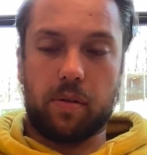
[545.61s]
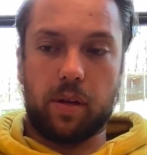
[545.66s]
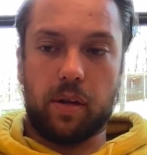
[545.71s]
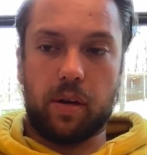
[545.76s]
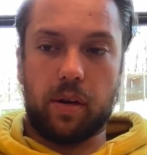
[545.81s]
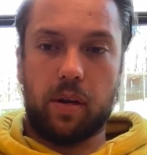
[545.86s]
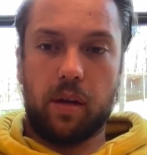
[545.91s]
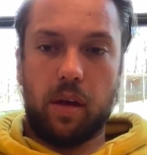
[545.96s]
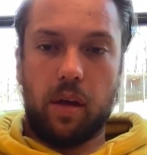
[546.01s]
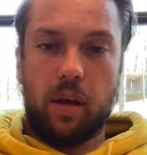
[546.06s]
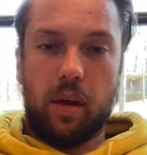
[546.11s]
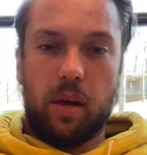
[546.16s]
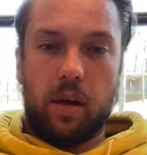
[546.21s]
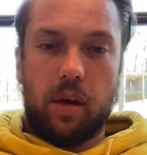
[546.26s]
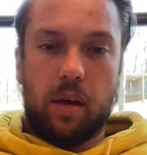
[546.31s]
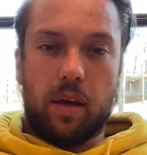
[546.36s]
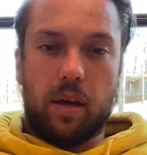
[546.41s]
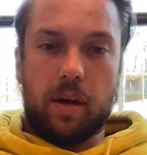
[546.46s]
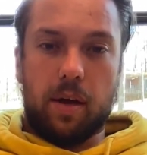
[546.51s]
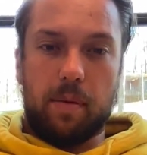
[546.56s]
And
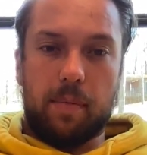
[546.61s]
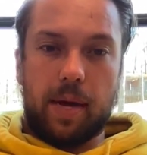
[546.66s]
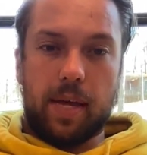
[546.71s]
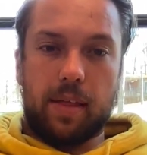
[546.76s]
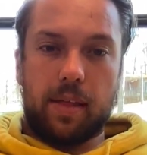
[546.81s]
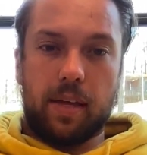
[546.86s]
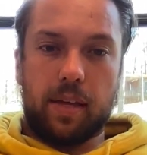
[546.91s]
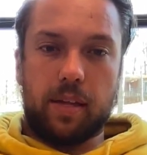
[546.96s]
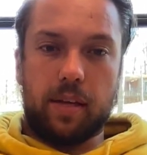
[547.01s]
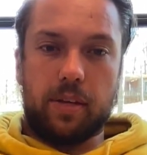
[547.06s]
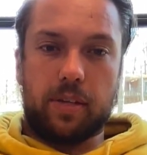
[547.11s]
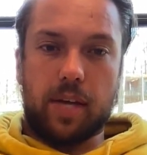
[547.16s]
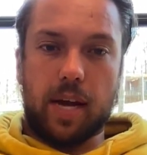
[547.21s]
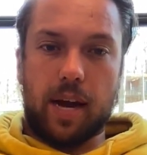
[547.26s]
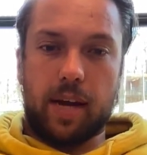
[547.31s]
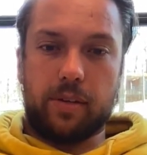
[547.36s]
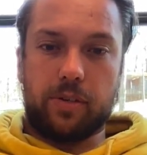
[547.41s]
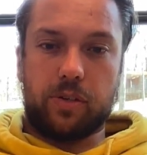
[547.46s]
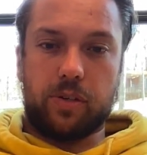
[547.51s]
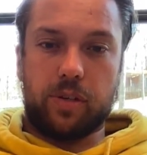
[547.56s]
um, I think these
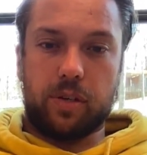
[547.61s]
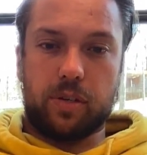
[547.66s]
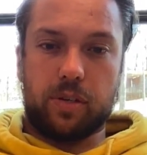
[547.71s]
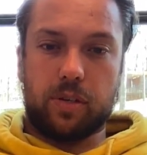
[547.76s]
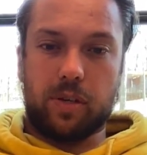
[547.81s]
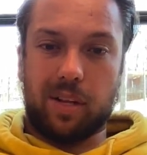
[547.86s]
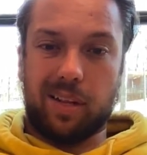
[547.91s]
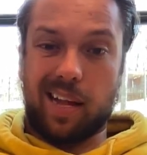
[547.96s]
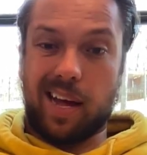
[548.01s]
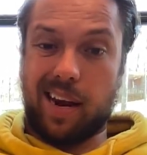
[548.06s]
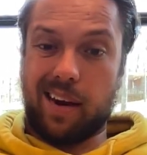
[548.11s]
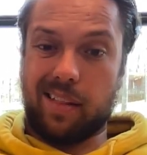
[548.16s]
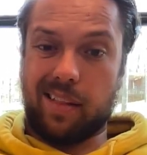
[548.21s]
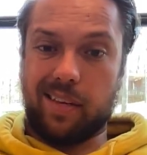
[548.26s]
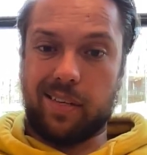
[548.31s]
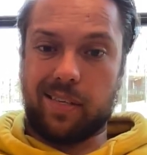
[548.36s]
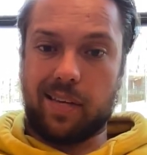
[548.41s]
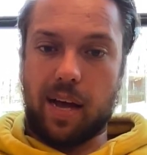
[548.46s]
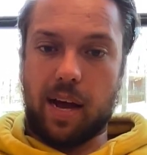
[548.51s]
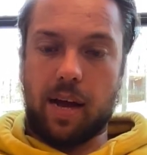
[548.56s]
guys, just a lot of
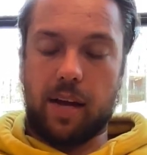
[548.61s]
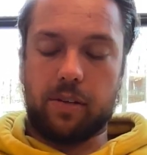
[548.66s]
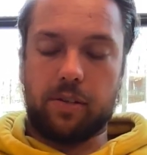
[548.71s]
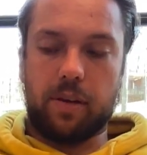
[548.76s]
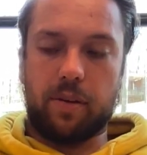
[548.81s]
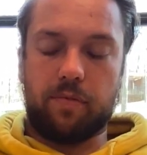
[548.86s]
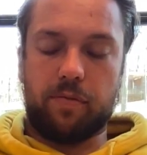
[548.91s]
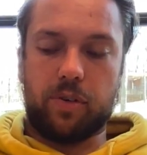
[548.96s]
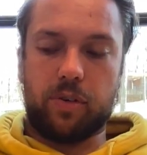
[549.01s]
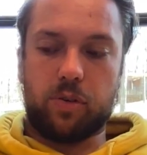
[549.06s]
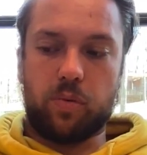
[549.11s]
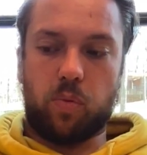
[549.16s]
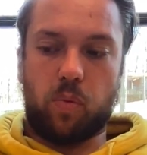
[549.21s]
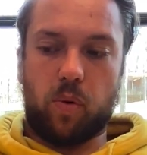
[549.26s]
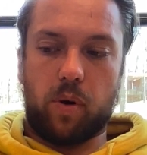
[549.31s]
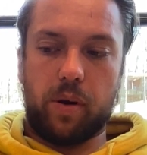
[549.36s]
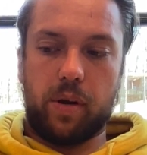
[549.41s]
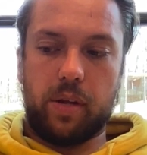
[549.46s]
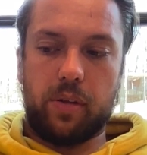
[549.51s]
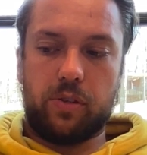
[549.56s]
these guys, have just
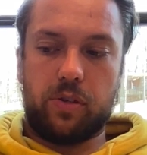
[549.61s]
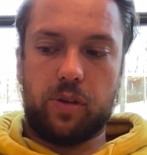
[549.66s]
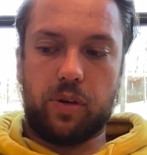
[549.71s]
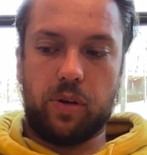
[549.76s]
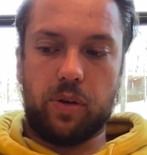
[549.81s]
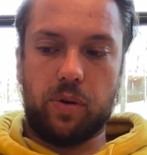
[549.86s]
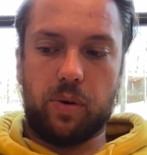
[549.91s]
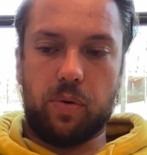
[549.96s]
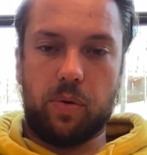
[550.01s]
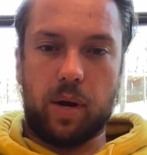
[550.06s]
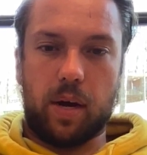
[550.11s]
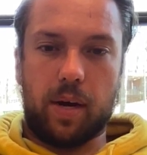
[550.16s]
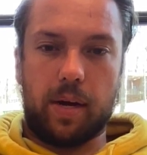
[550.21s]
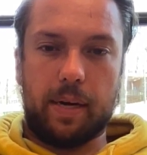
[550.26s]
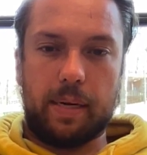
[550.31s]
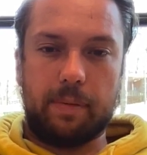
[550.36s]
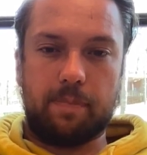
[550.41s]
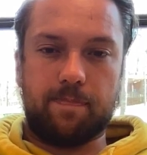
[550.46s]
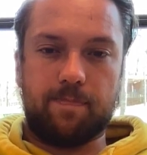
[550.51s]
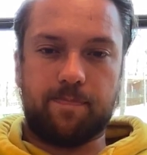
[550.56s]
wanted to
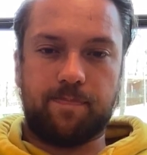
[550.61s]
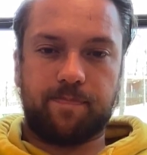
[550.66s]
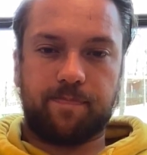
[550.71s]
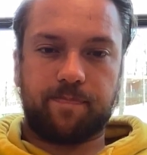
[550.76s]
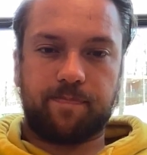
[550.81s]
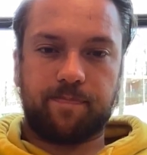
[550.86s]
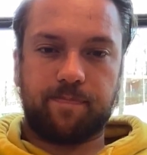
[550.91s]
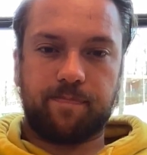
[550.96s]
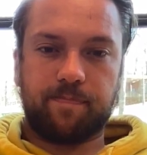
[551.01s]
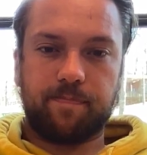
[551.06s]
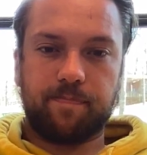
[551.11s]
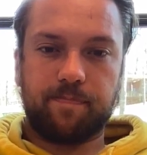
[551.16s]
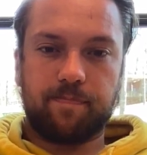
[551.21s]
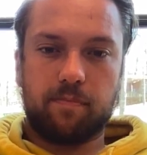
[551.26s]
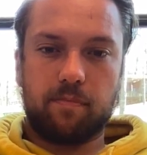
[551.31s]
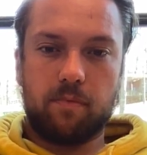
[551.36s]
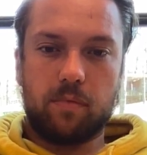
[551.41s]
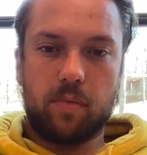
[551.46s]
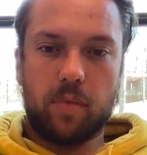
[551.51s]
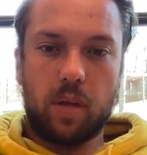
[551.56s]
um,
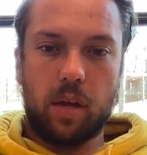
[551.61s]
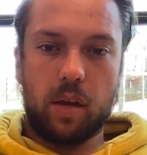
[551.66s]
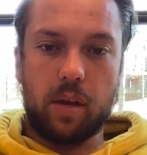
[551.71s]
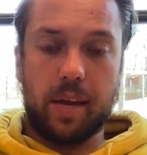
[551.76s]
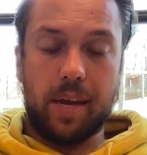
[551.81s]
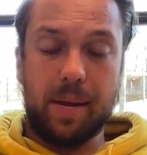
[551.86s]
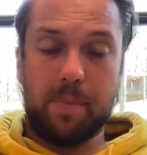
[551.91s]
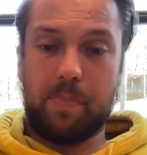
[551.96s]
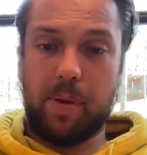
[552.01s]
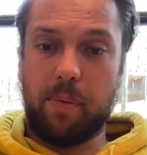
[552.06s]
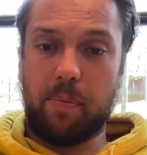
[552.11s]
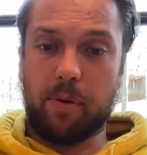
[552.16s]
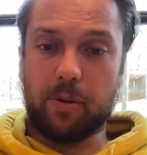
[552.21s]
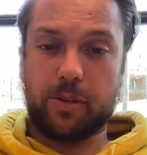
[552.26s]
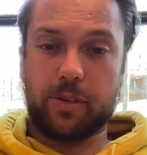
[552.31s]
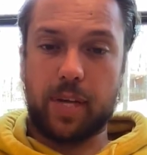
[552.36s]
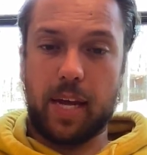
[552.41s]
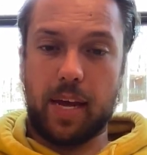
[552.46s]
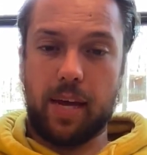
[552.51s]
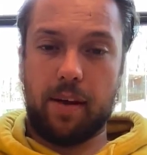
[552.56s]
get people
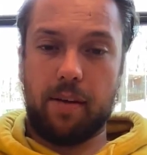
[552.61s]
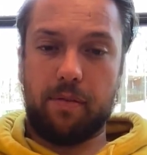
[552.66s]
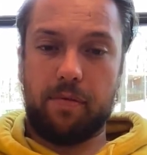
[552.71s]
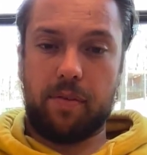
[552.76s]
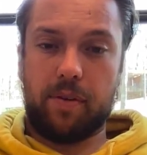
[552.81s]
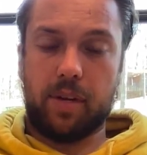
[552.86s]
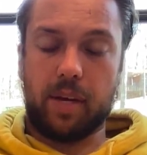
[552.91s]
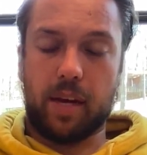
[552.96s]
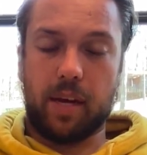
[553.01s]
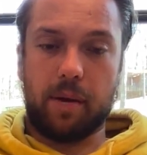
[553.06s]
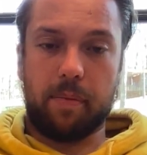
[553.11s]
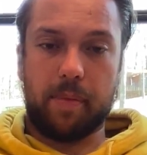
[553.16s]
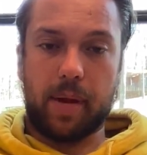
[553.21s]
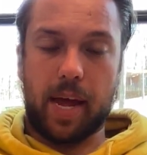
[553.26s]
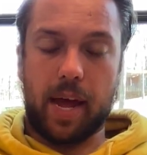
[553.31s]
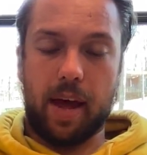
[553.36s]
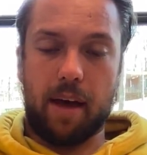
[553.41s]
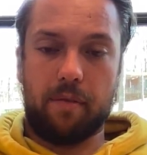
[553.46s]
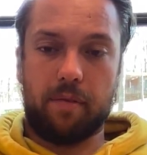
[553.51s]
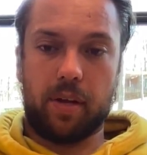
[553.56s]
saved, to get them to
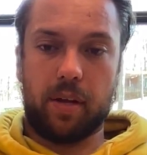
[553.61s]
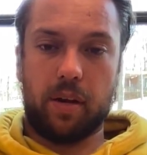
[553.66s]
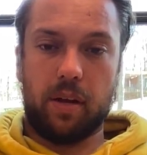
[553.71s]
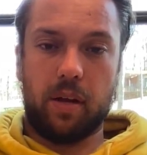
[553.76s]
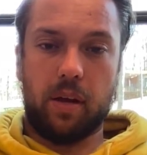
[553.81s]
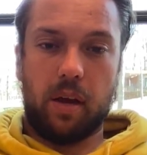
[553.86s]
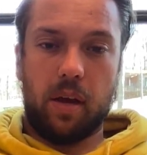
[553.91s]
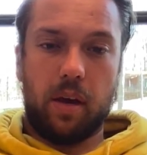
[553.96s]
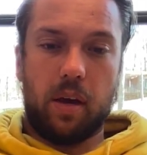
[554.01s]
heaven,